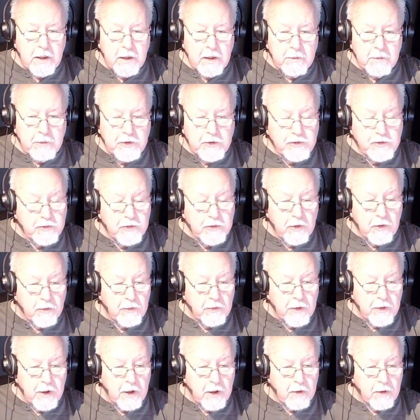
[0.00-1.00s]
but you don't
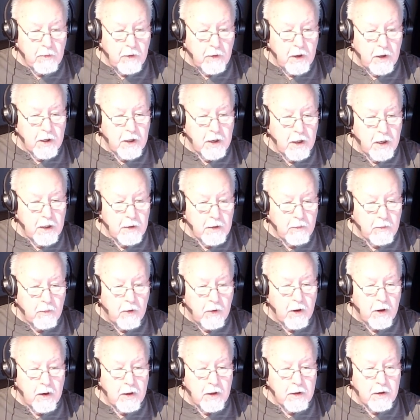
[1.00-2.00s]
dare walk on the
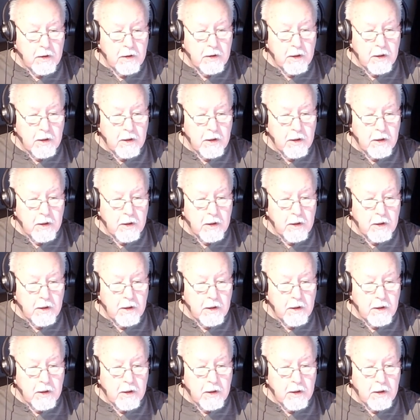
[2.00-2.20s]
water